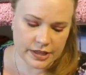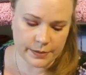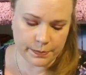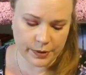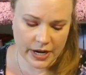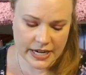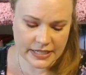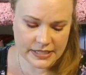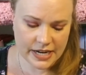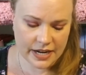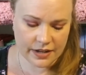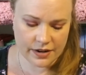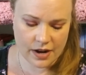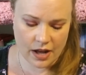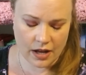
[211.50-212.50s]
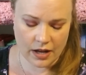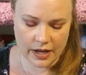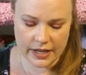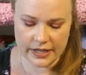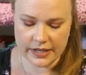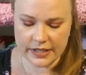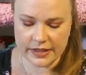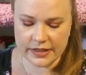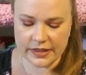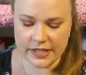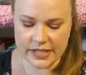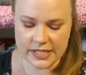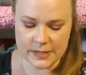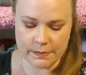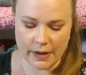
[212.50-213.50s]
breakdown on
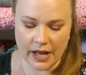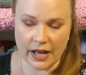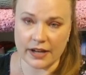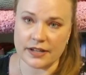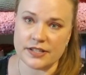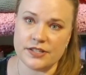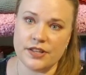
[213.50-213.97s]
this box,